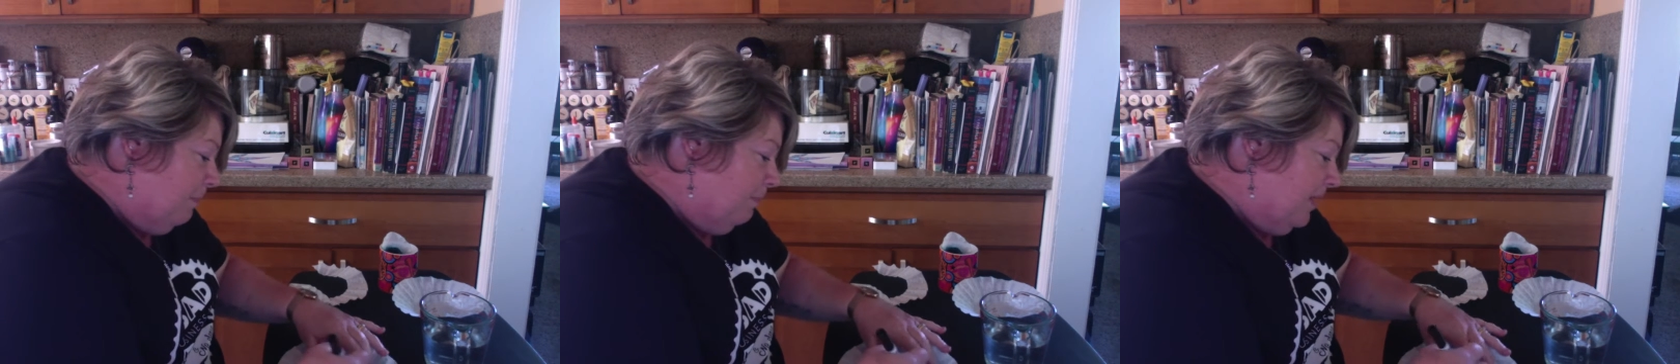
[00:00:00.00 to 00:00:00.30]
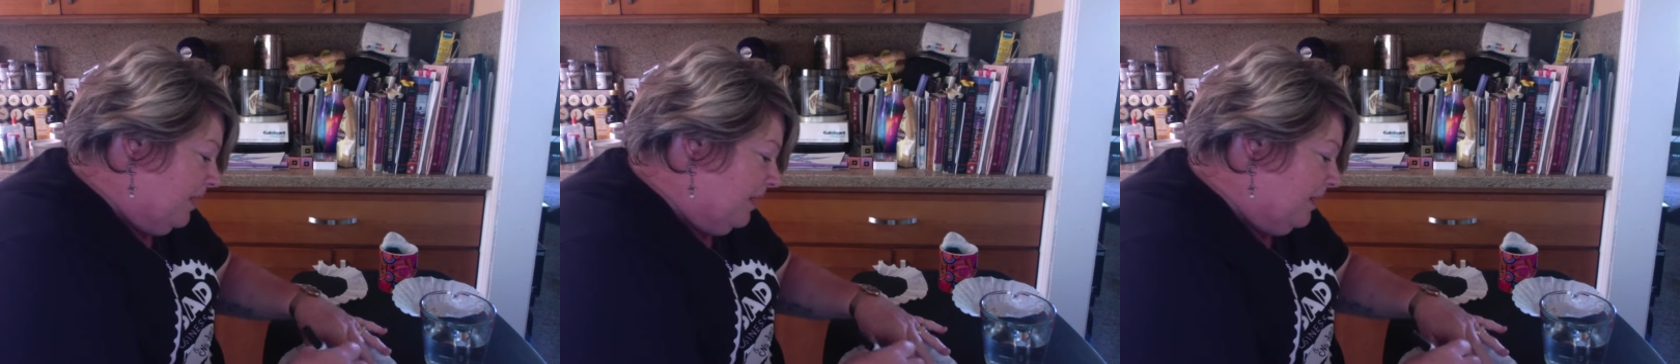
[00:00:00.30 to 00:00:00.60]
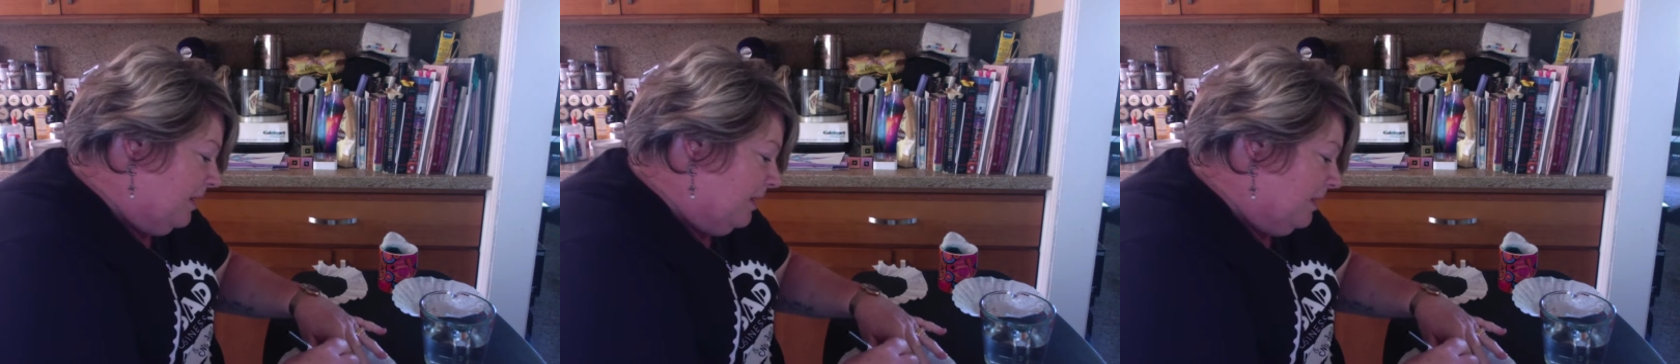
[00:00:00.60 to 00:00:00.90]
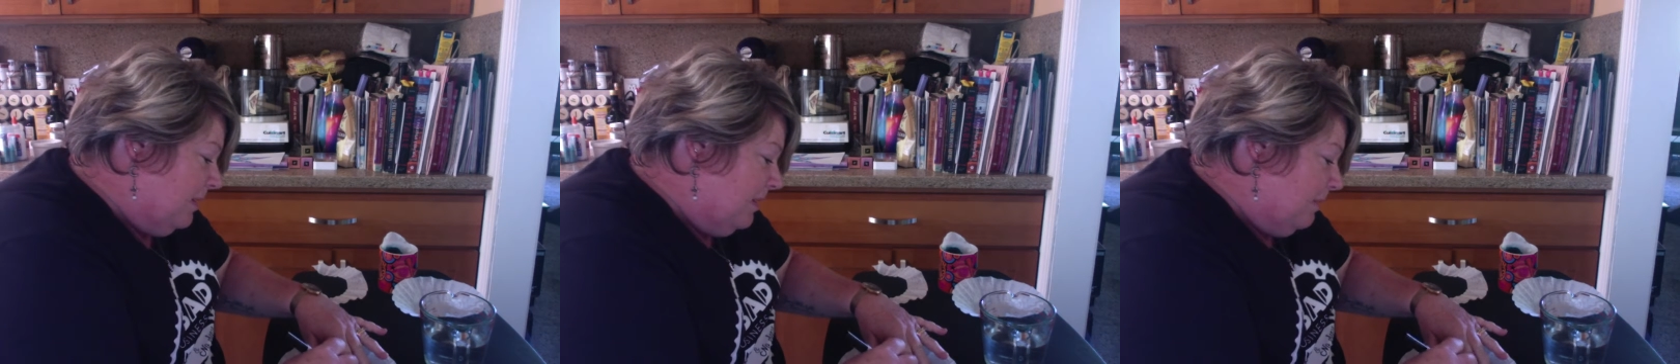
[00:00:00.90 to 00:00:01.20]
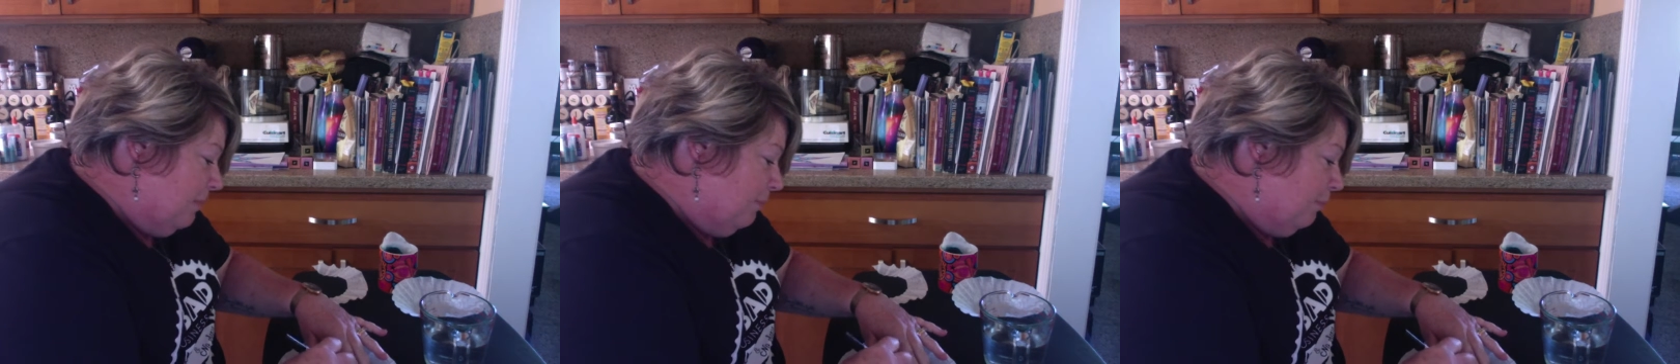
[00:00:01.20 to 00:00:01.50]
big
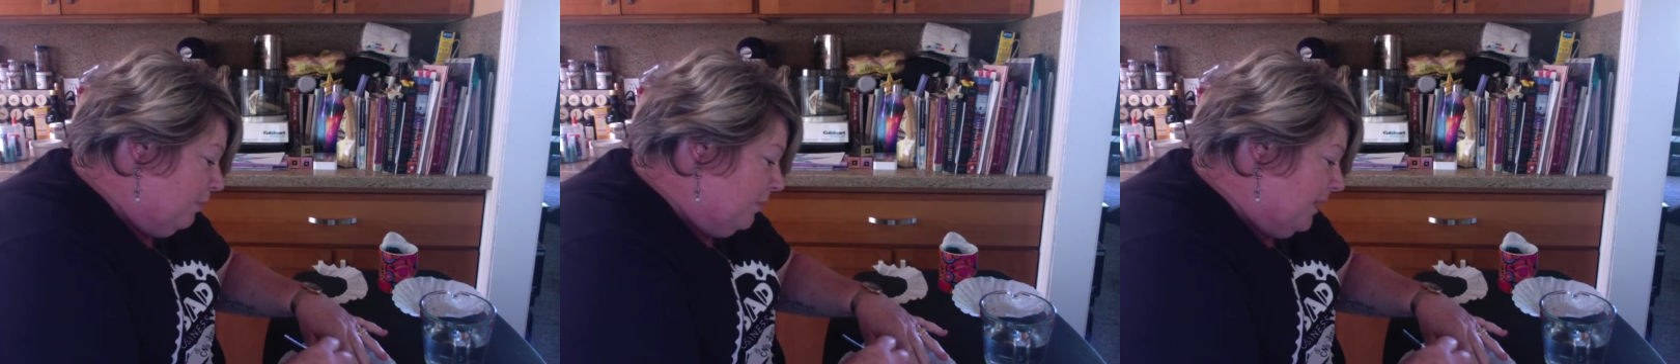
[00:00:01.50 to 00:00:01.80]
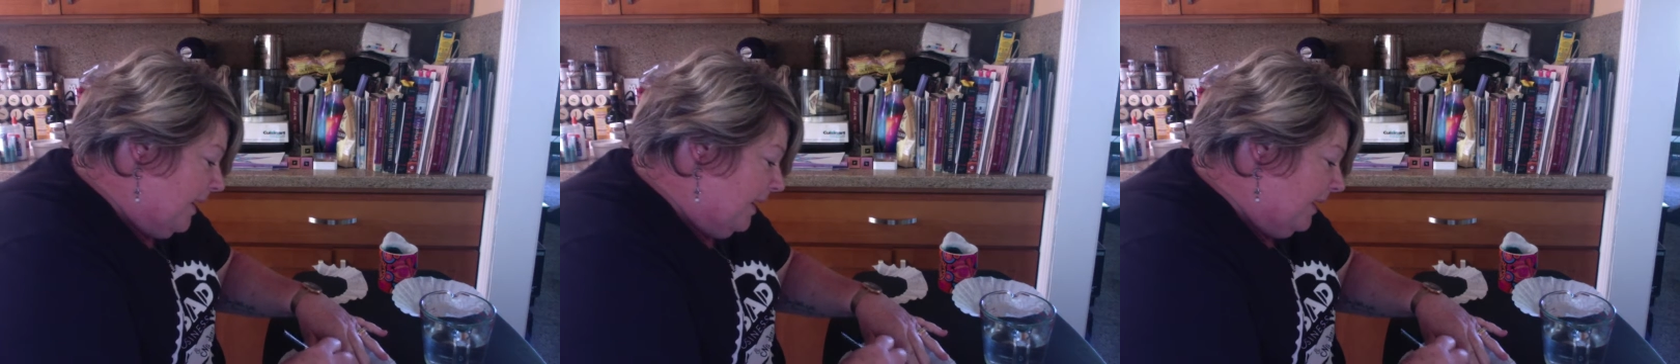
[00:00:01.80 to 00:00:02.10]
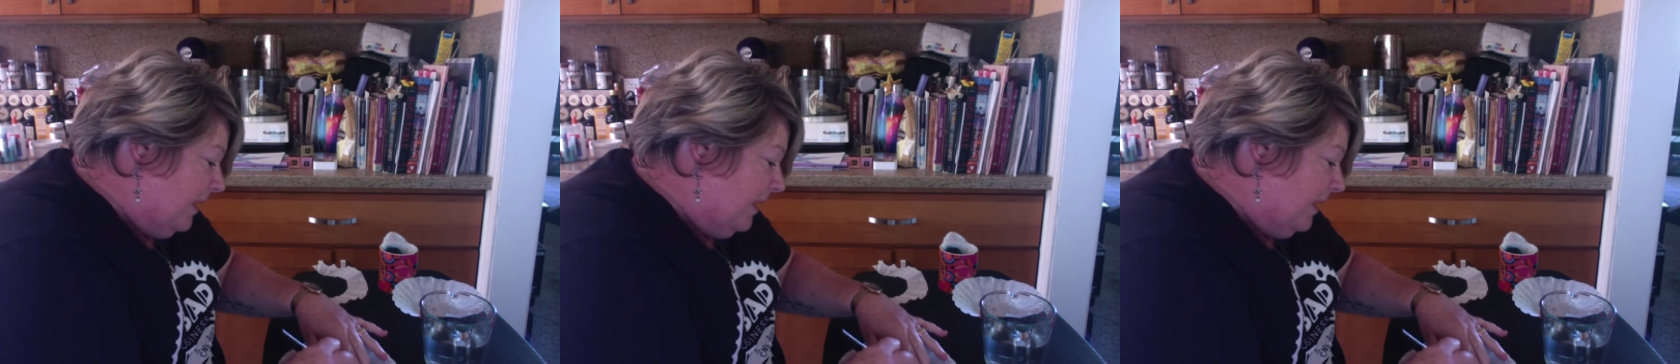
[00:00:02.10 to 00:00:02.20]
black